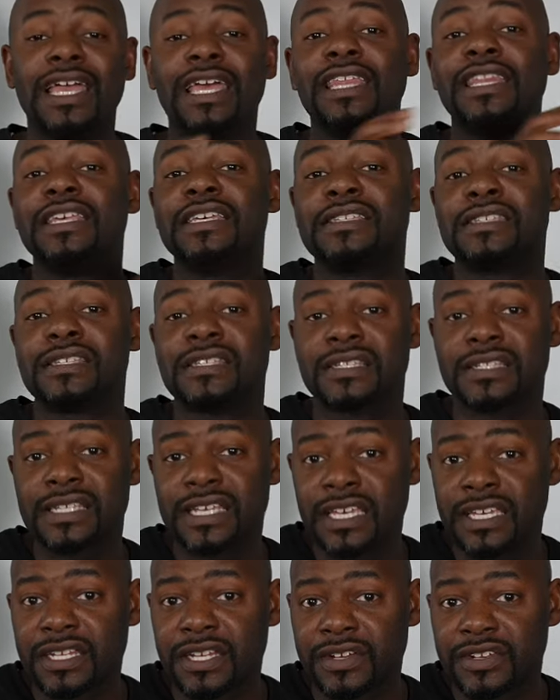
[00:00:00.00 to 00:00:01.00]
and this is the
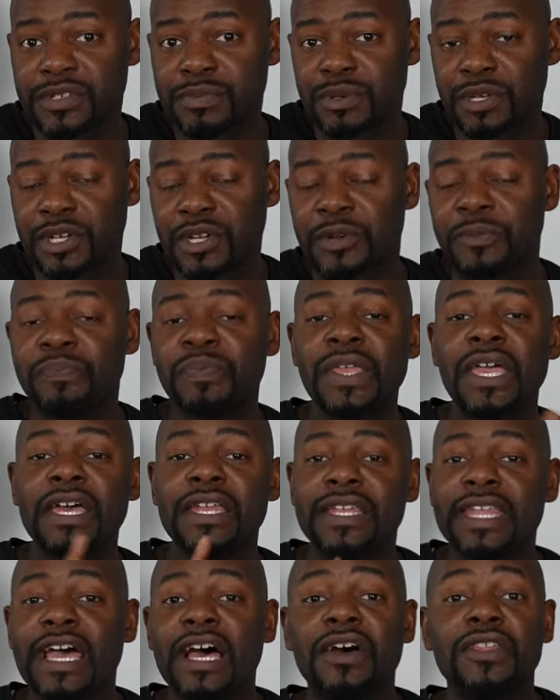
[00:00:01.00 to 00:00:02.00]
secondary speaker.
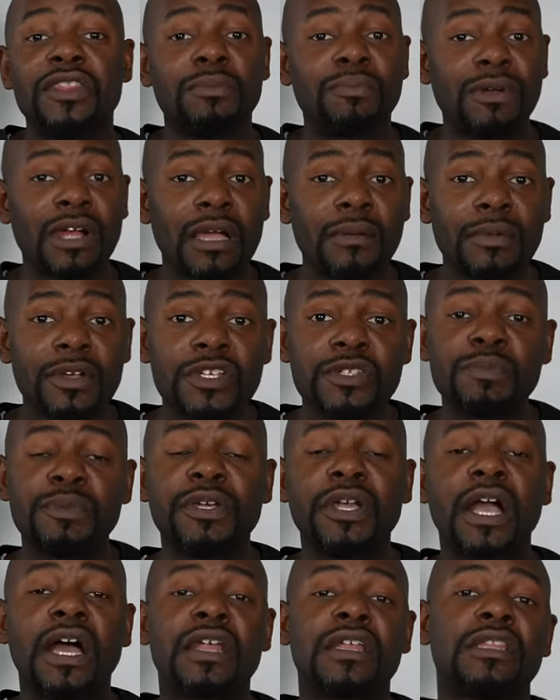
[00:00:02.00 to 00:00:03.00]
Now, the primary
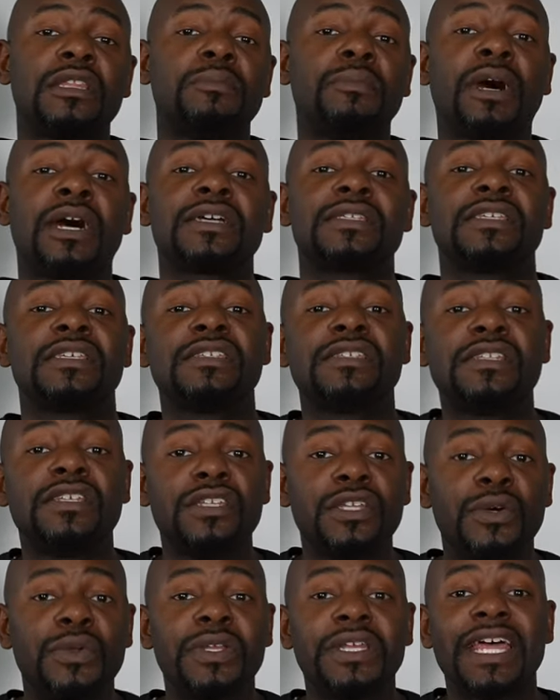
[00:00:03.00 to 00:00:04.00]
speaker out of the box is
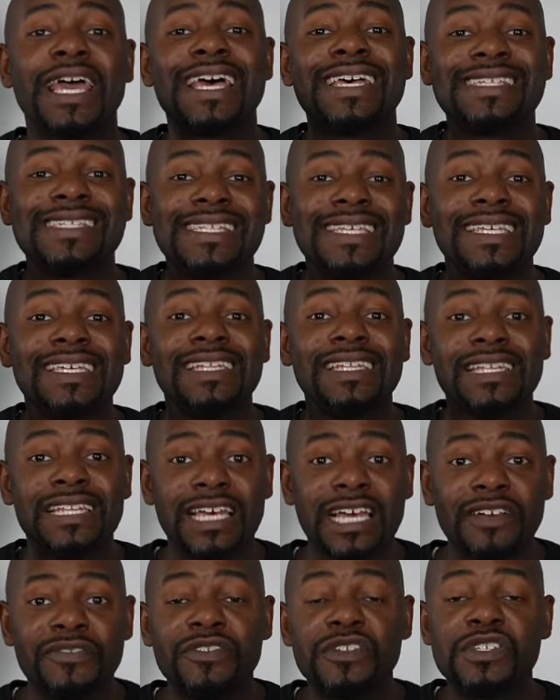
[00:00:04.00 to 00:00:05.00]
denoted as the
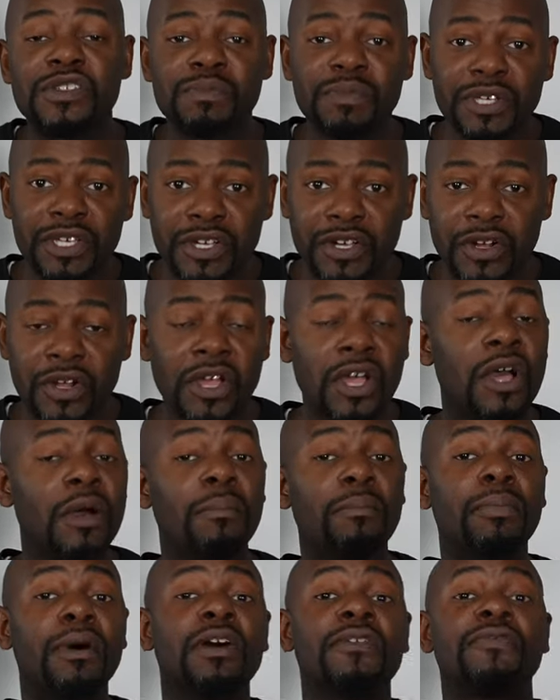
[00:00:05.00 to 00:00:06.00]
left speaker.
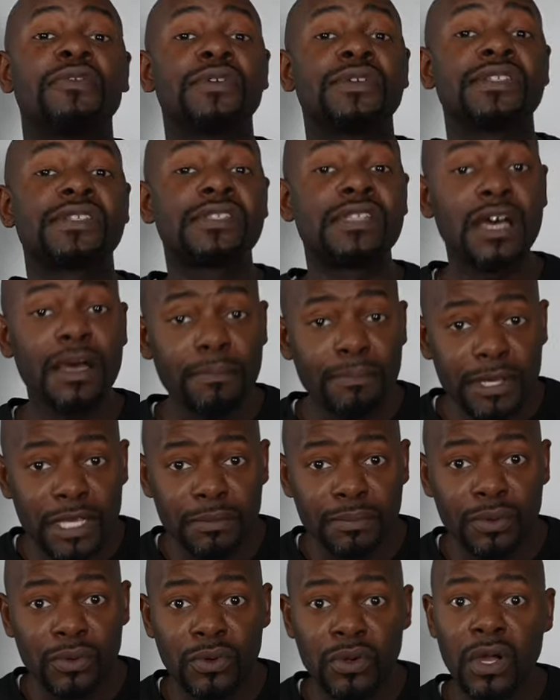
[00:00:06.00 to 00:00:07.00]
But for some
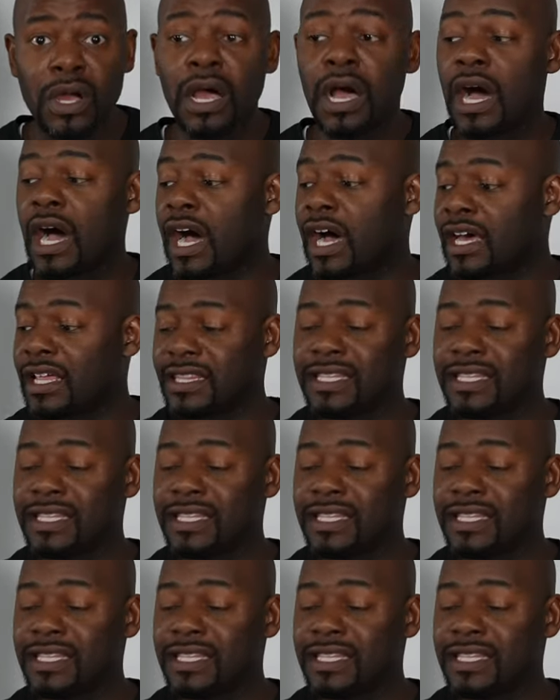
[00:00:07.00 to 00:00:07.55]
people, uh,